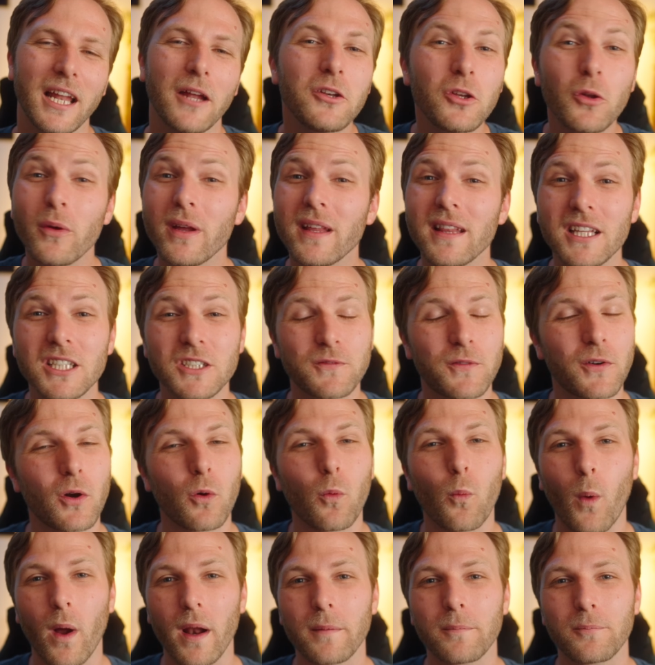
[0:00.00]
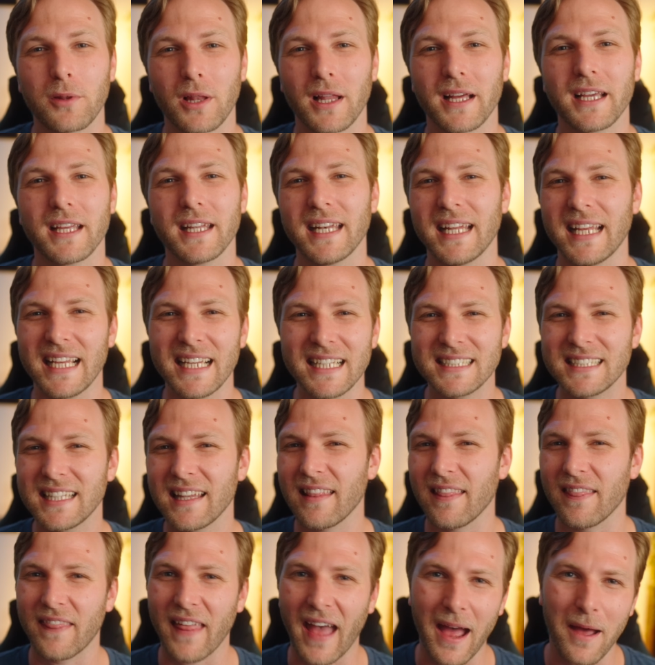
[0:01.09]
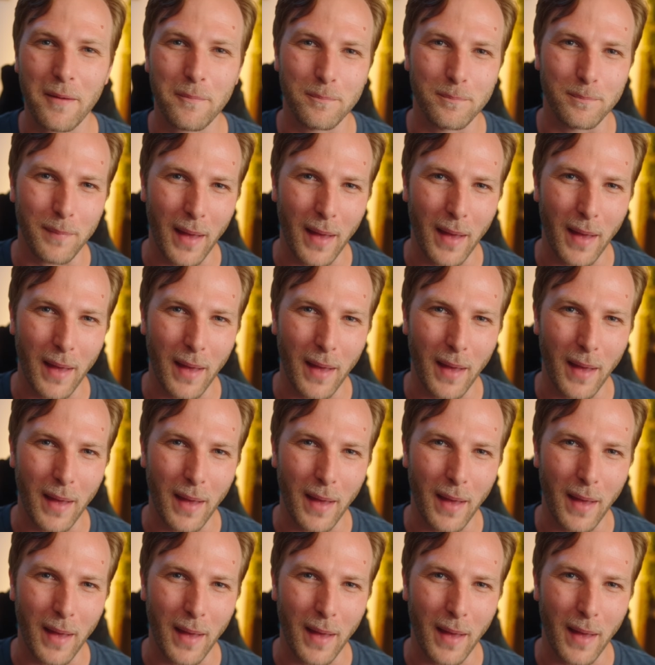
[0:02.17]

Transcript: Now doing this for one plugin isn't that